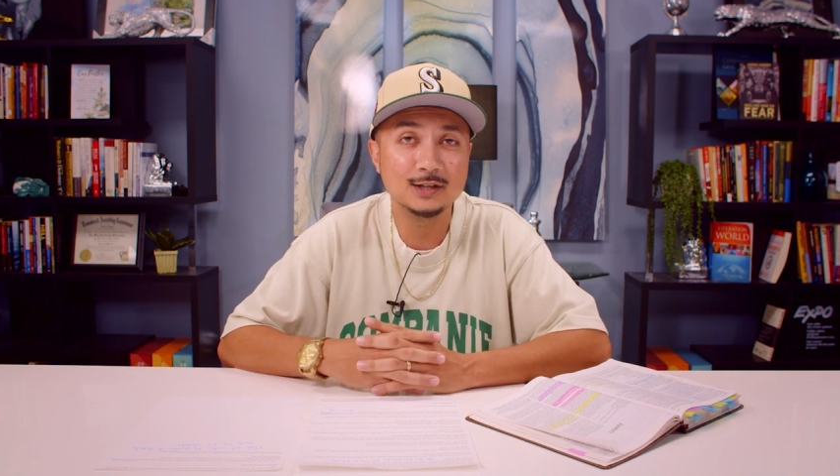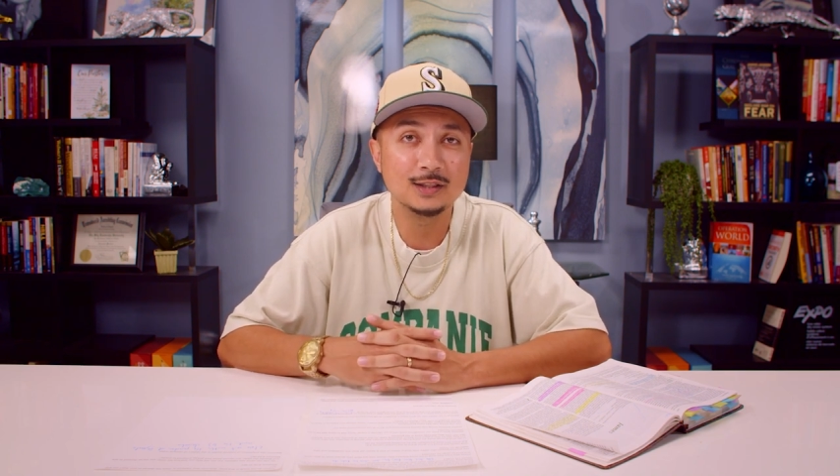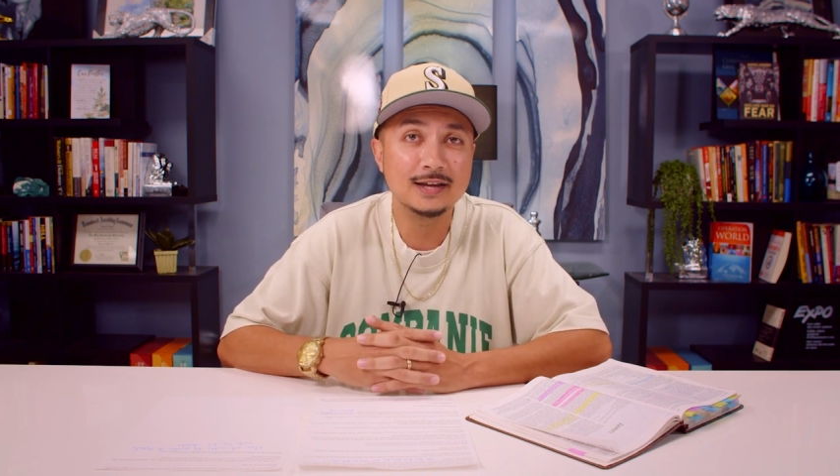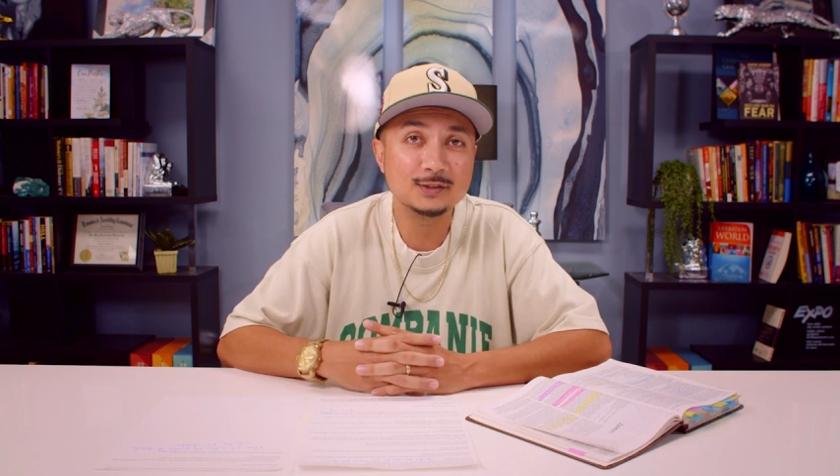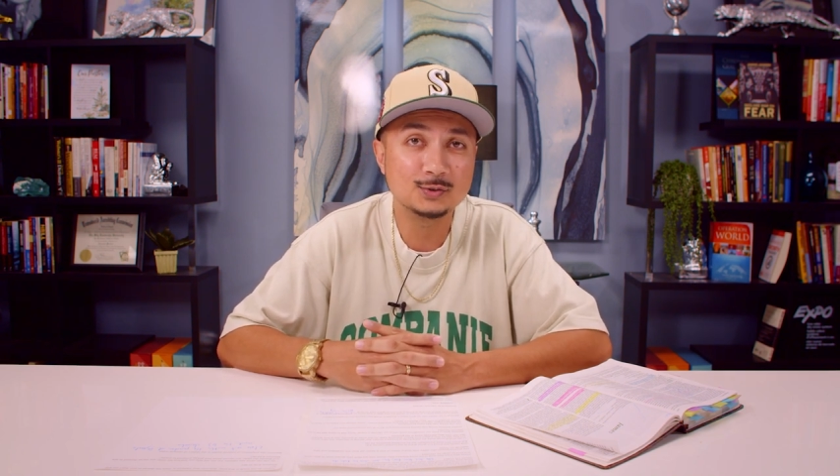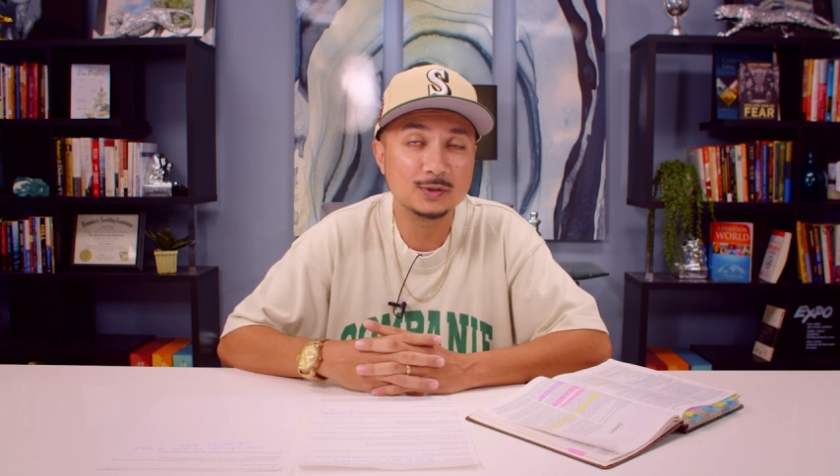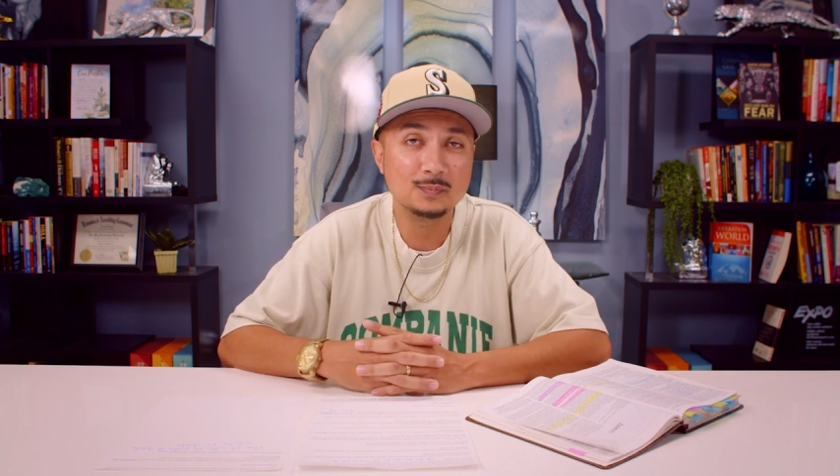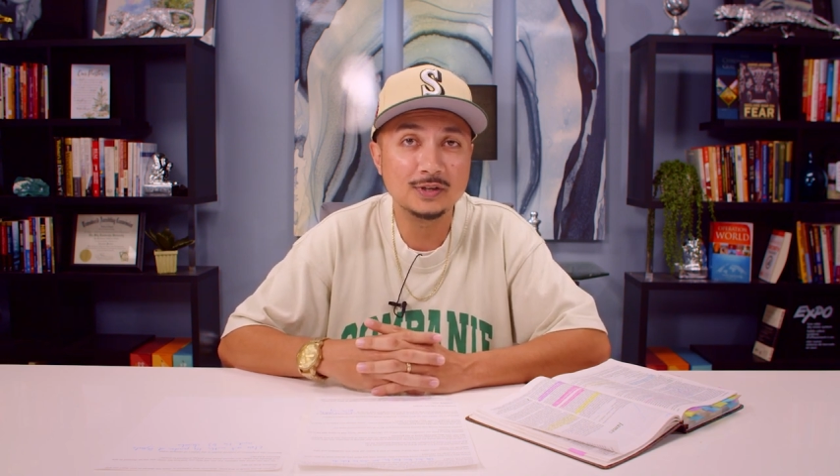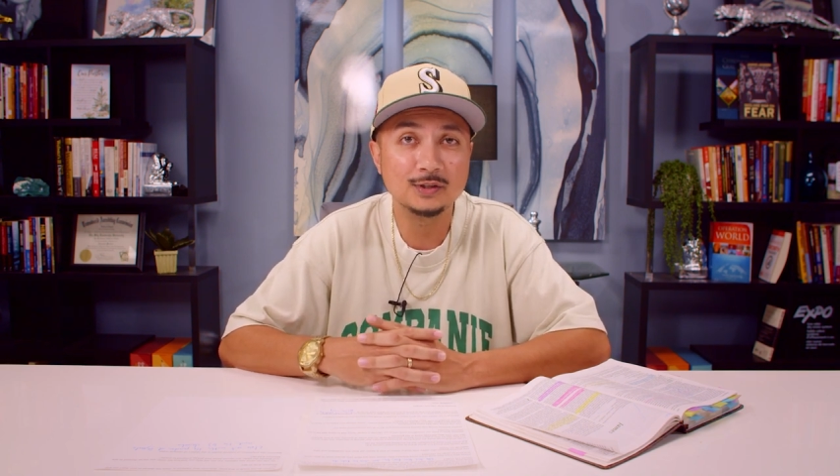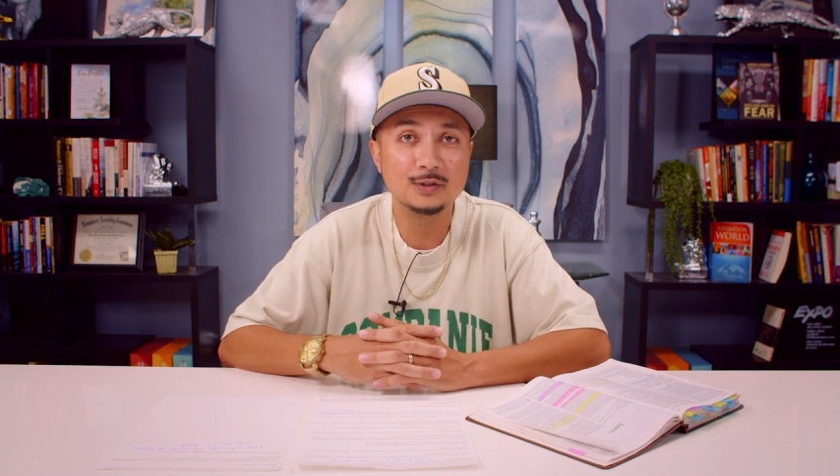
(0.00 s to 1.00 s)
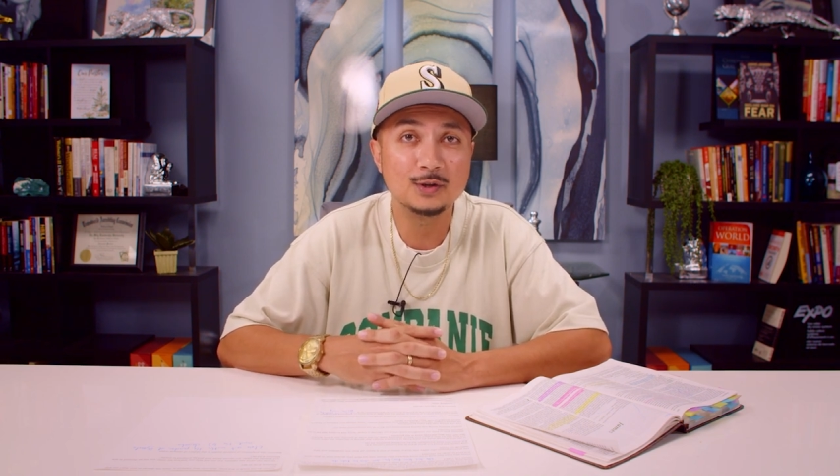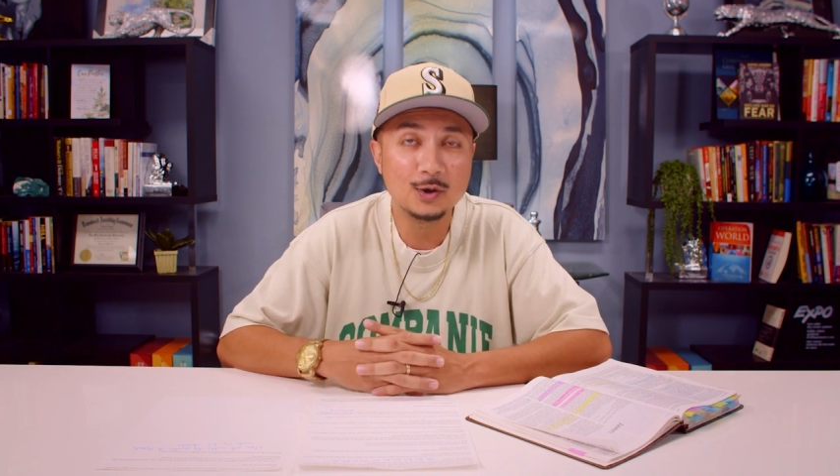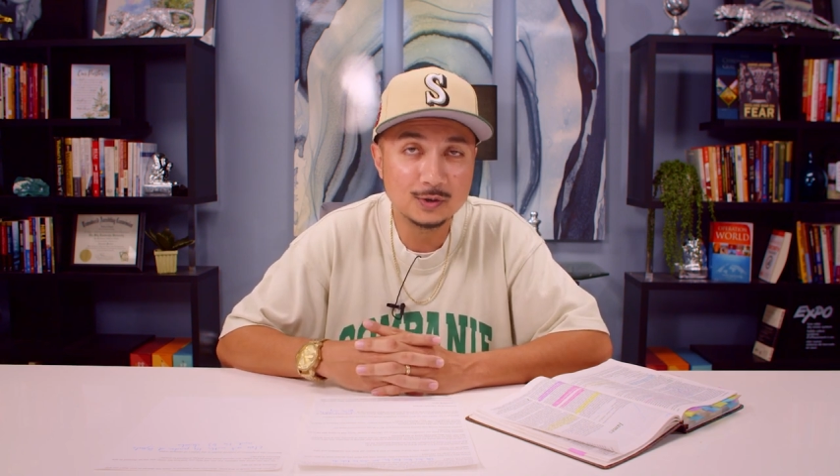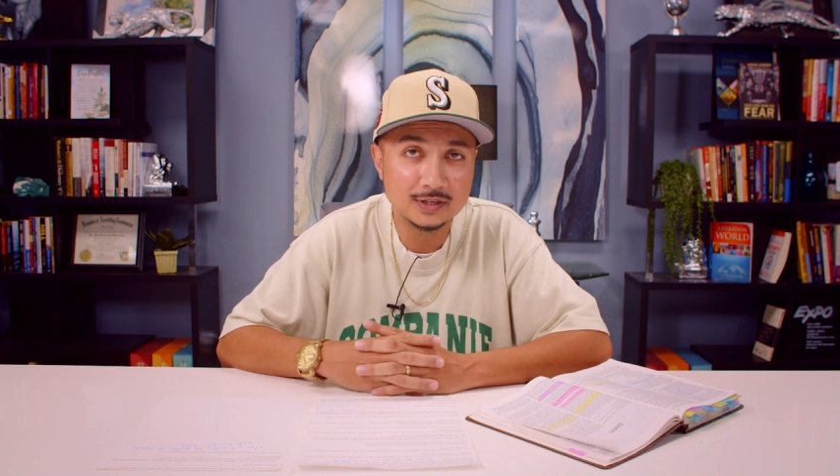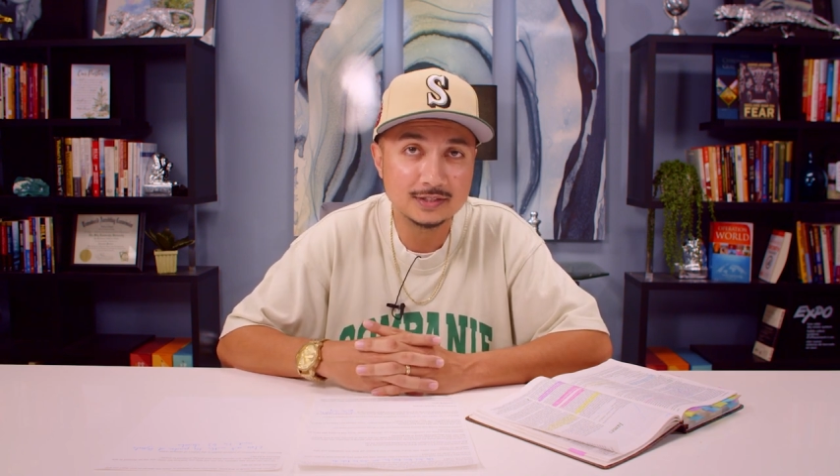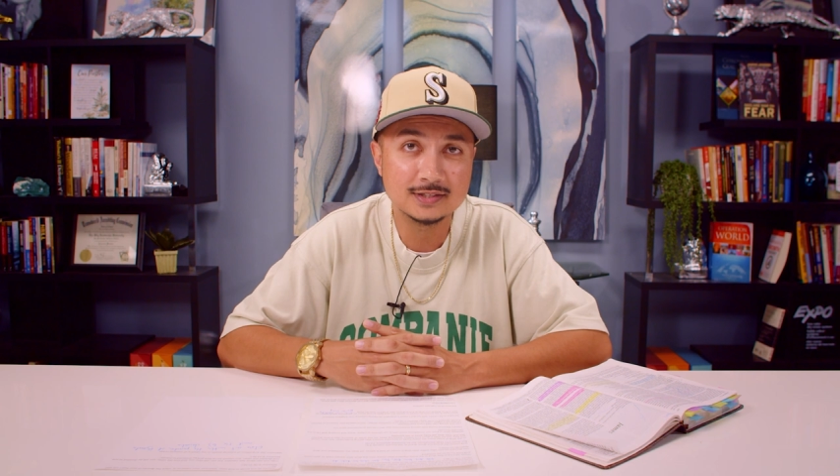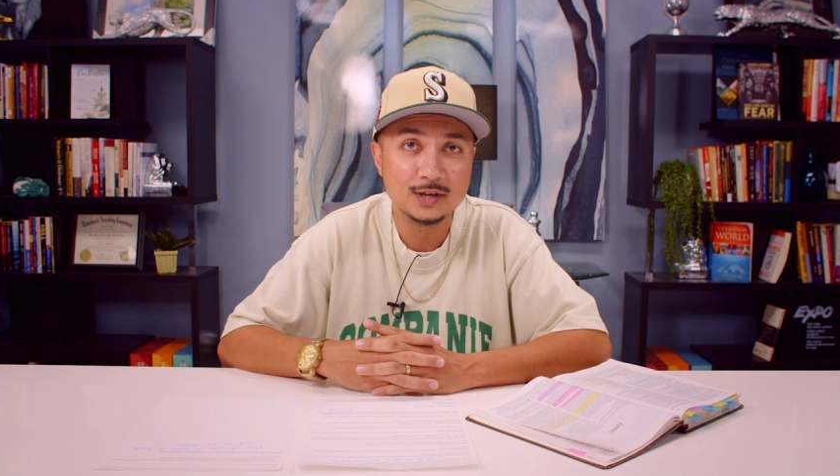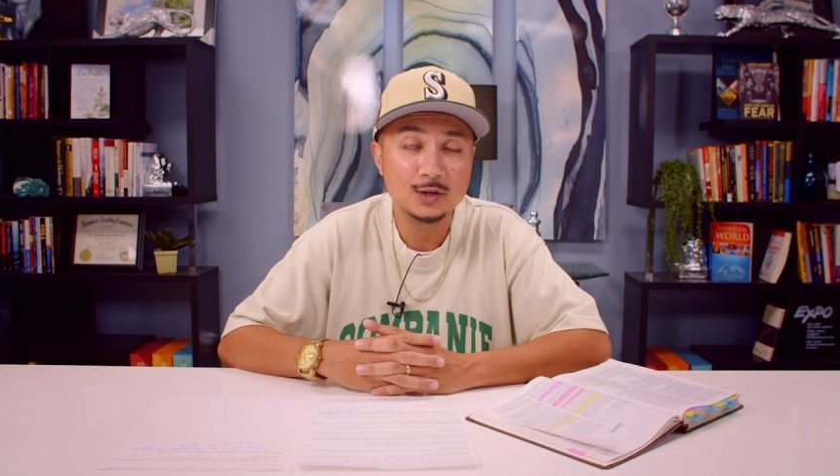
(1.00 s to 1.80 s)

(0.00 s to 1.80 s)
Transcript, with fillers: electric bill notice,